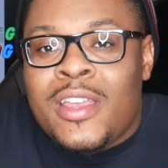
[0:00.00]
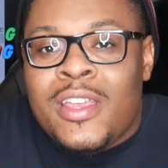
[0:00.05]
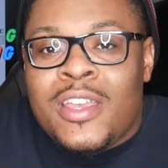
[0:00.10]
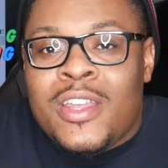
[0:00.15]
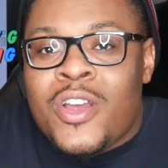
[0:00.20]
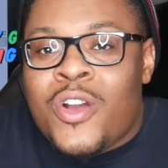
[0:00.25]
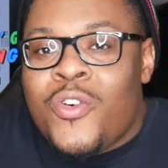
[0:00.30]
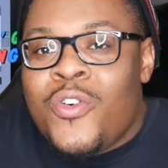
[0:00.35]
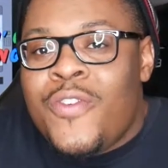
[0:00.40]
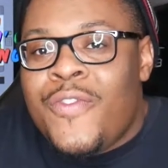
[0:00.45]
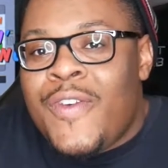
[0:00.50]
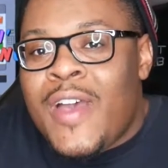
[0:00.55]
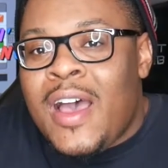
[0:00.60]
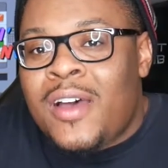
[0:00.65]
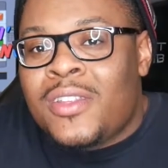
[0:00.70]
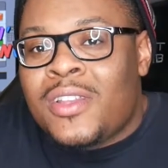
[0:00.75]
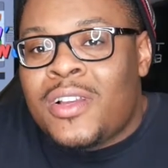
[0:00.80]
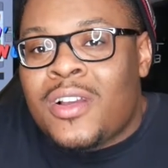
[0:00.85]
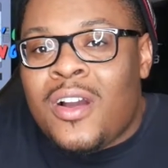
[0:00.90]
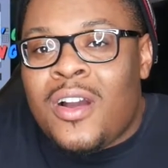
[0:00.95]
you know, who
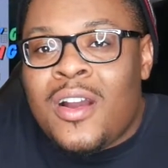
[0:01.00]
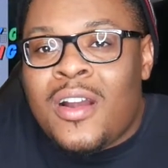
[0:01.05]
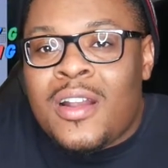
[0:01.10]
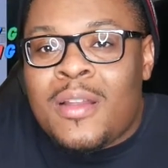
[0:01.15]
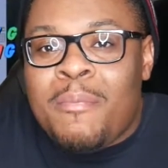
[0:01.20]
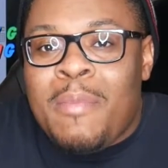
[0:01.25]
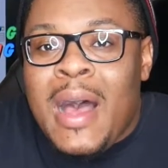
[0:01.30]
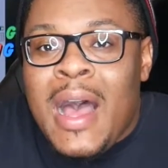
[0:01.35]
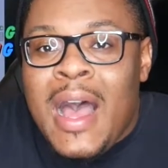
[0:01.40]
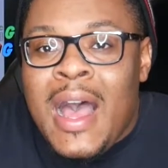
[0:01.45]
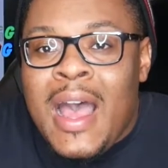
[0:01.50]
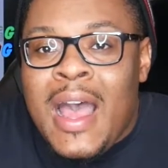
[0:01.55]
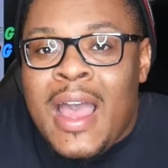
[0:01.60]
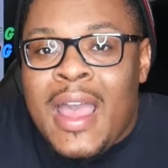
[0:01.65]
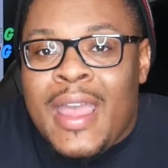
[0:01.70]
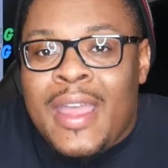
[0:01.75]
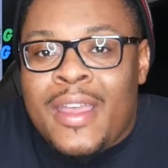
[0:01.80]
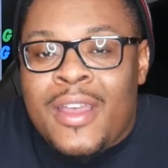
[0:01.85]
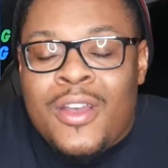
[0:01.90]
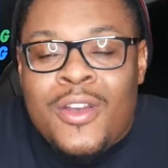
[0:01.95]
found the car to buy,